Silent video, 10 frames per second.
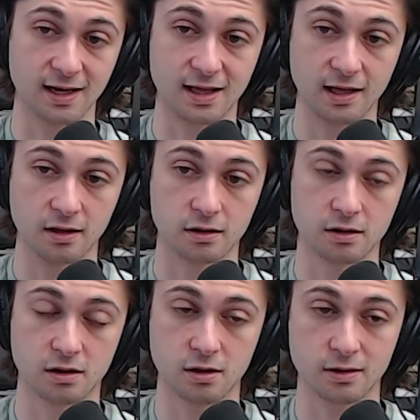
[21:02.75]
keys.
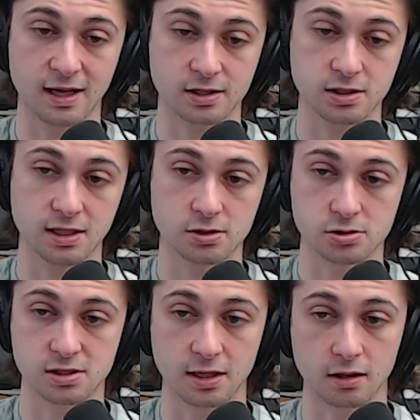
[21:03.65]
So it's actually an
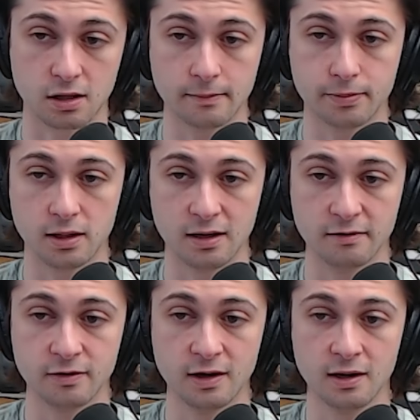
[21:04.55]
interesting example
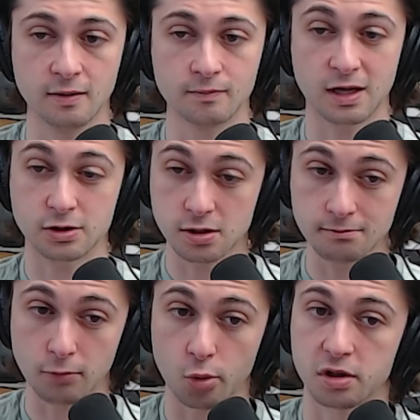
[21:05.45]
of, it's actually
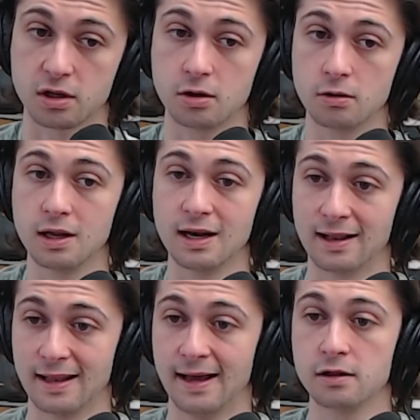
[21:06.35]
more security,
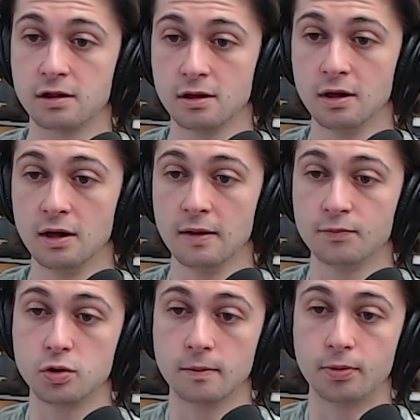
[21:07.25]
not less,
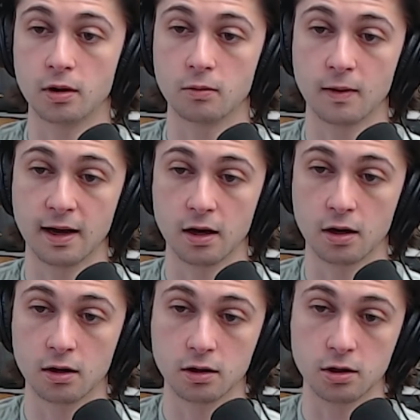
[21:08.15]
to a point
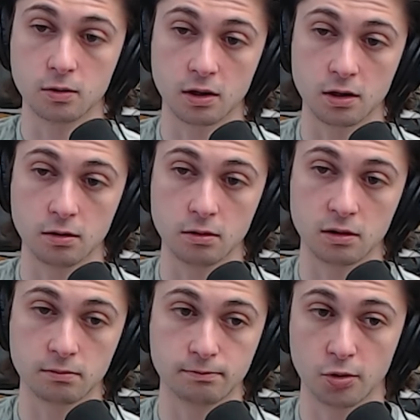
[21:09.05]
where you can
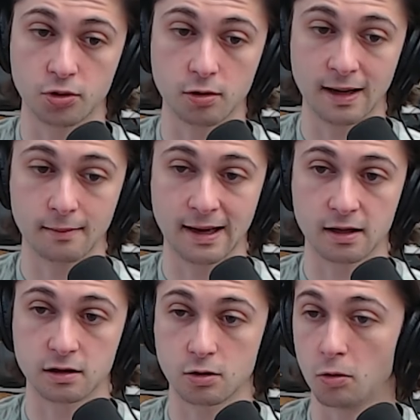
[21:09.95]
use both your
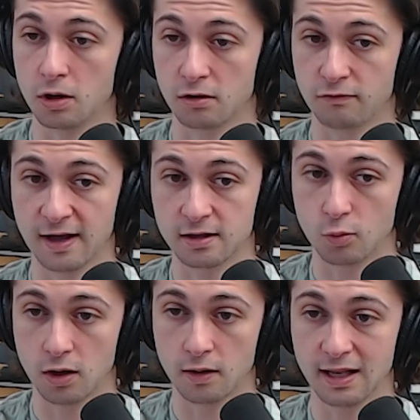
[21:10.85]
MetaMask or your Phantom
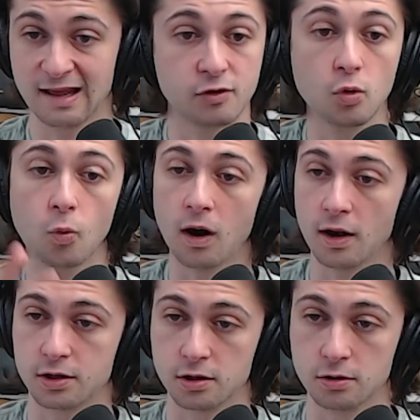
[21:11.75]
wallet if you
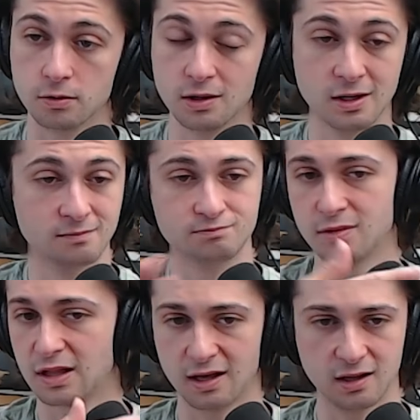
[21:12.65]
want to.
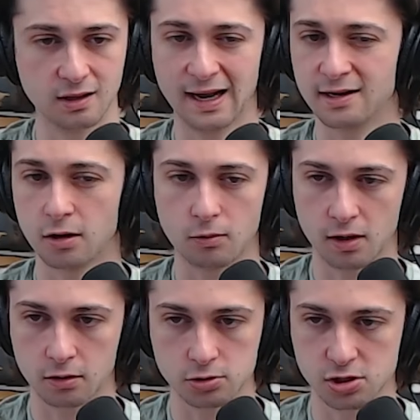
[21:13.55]
Say, I don't
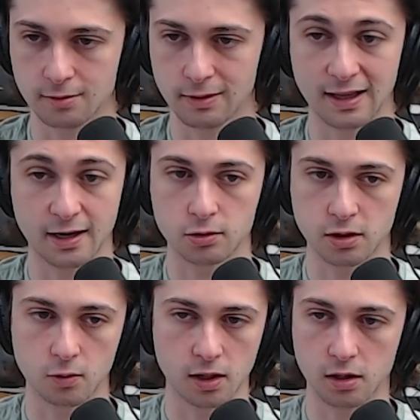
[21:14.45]
want to use Gmail, I
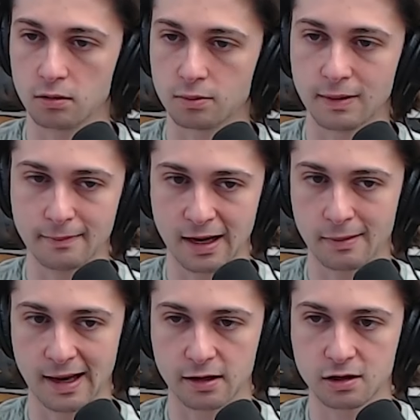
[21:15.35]
only want to use my
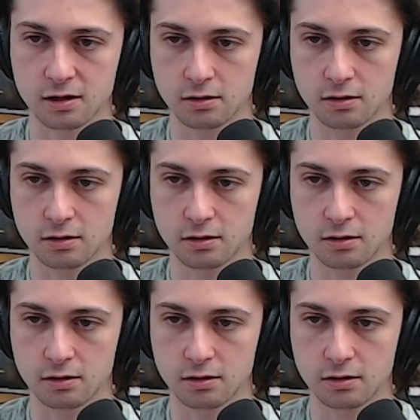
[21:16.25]
MetaMask,